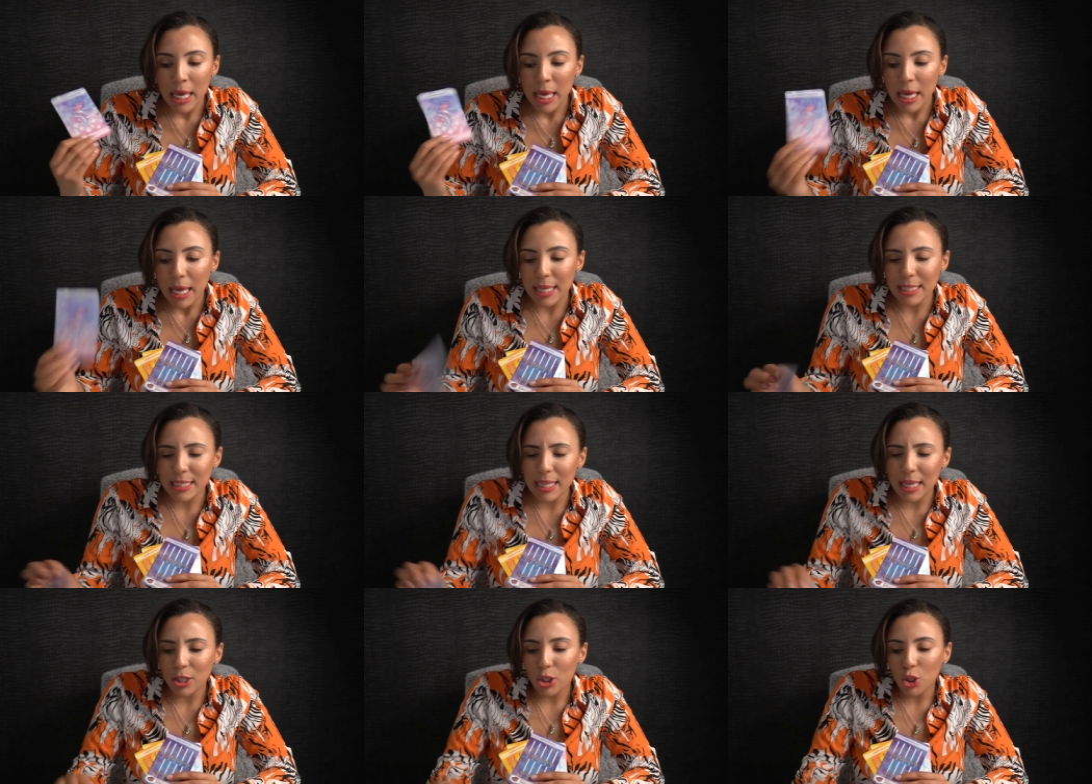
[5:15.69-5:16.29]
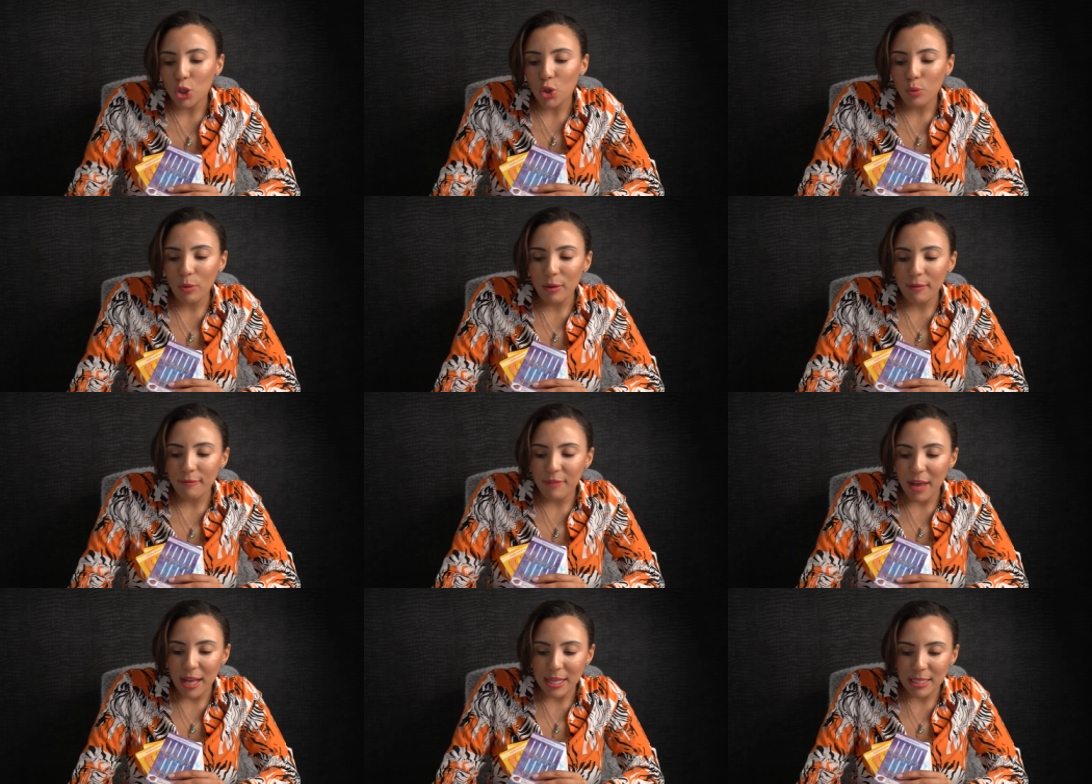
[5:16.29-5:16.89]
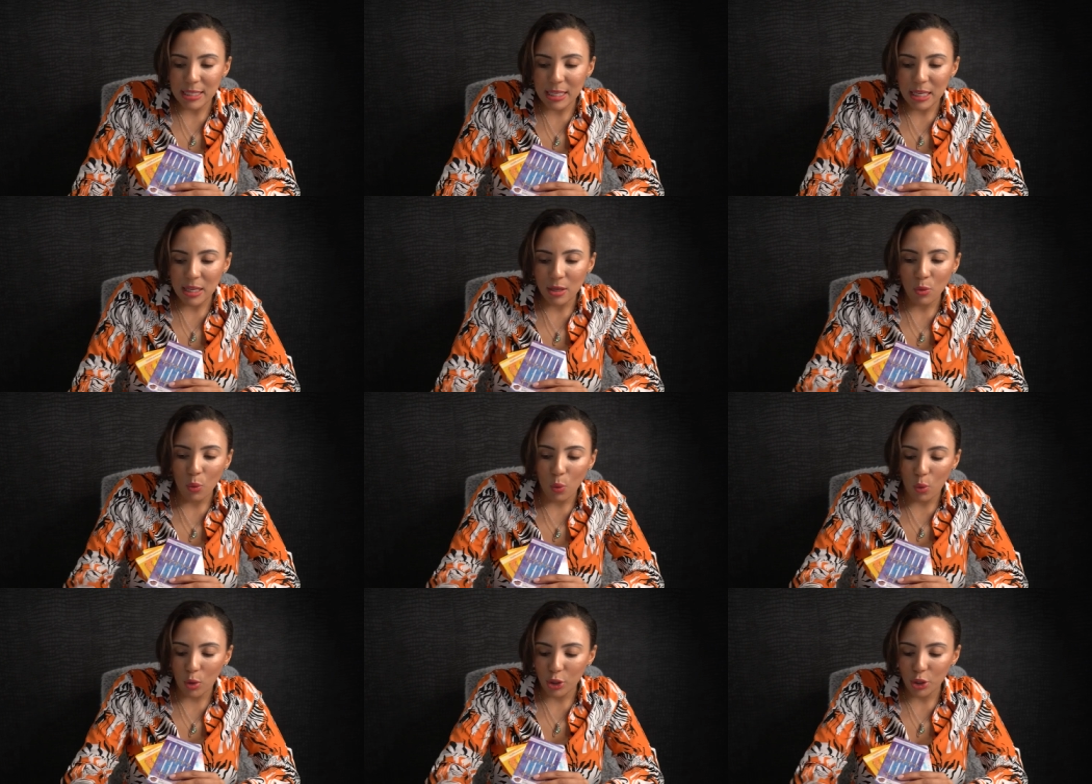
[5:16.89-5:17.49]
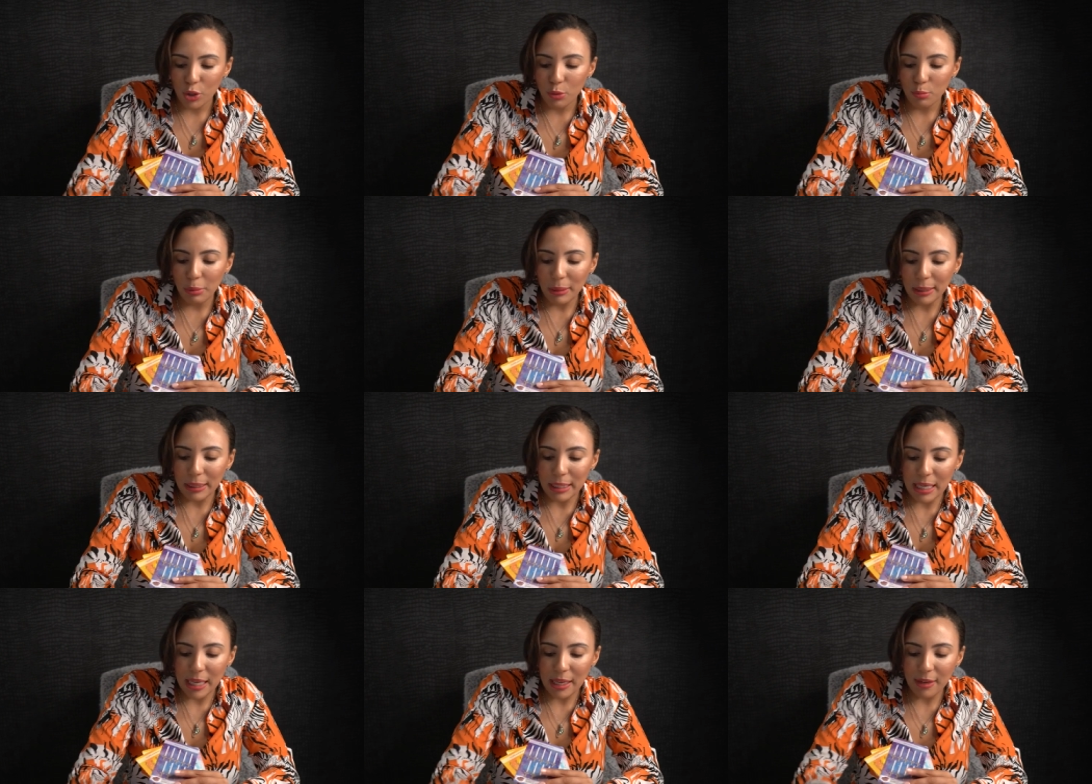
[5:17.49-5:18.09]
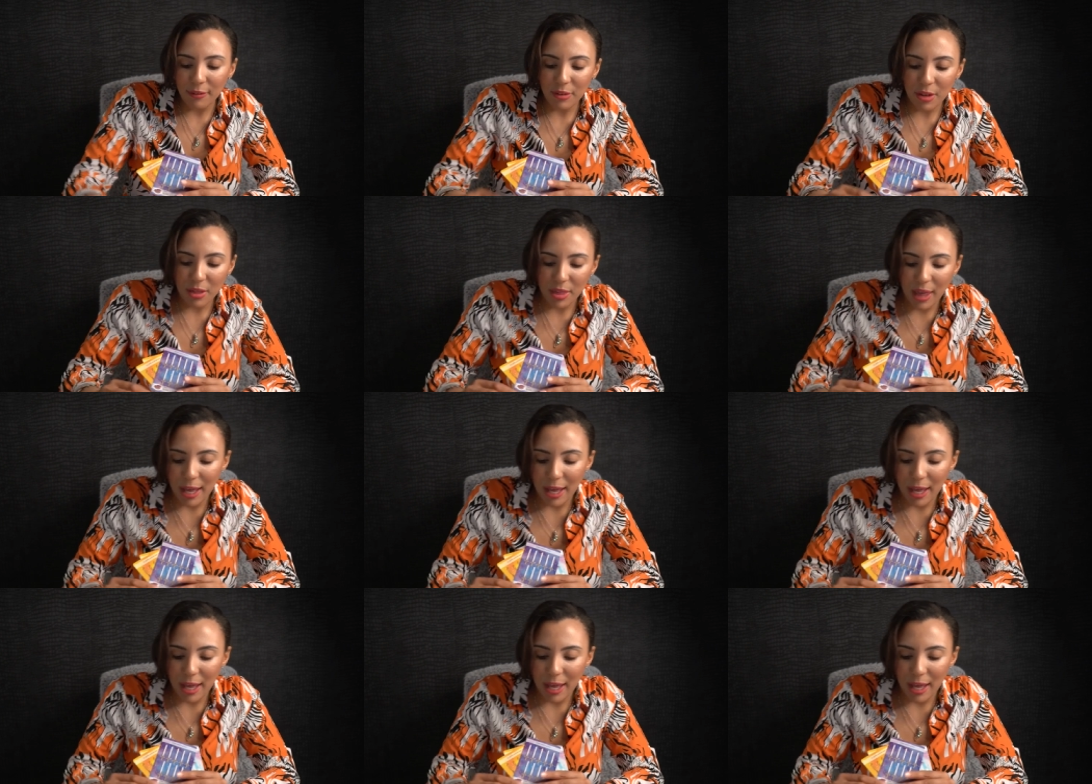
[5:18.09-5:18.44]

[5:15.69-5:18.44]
It's like you invested or you believed